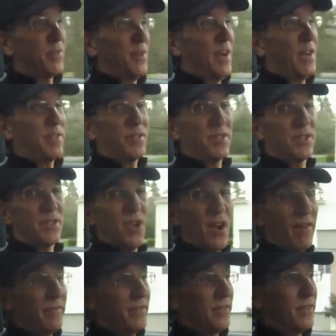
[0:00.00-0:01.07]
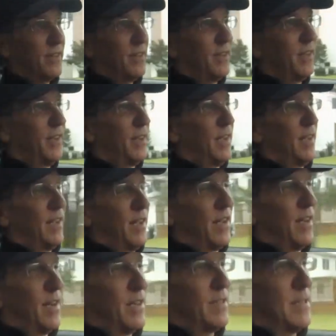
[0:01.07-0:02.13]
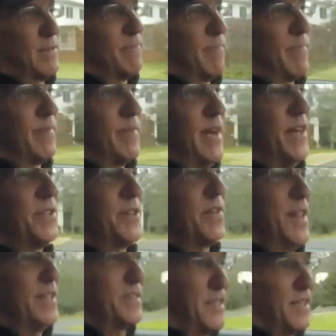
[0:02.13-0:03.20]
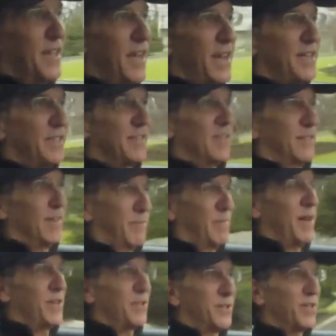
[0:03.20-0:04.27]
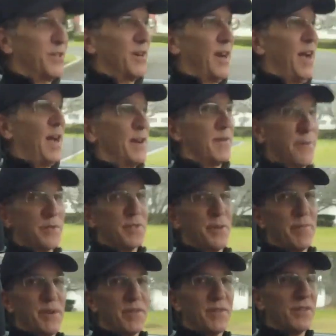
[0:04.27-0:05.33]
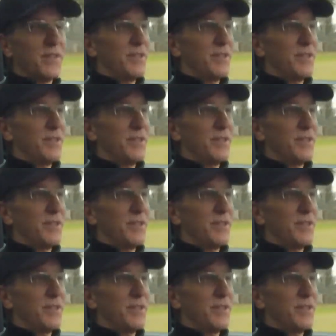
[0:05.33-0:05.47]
are actually softer. Not sure that's the case. I'm not sure how to attribute